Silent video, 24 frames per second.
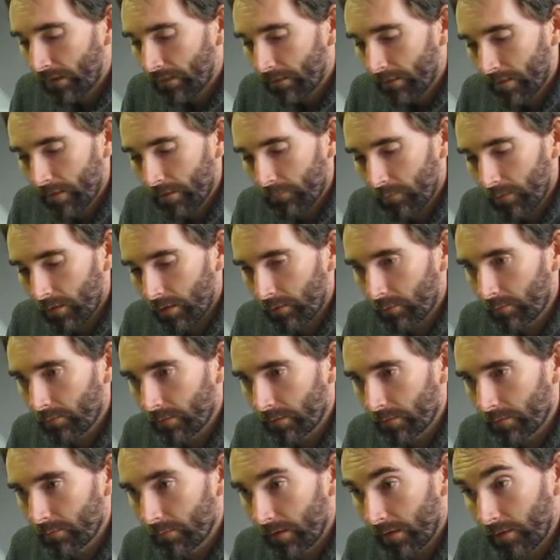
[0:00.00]
Can't block with
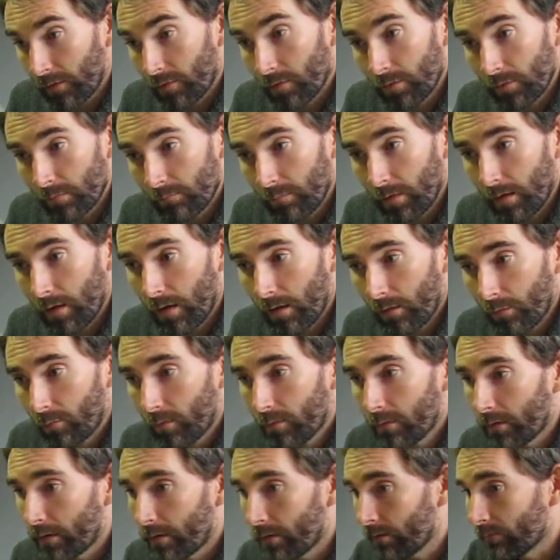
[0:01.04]
him. I could block
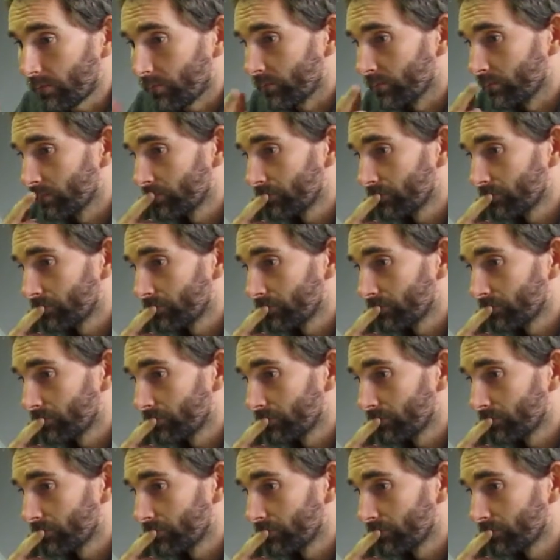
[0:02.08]
with him.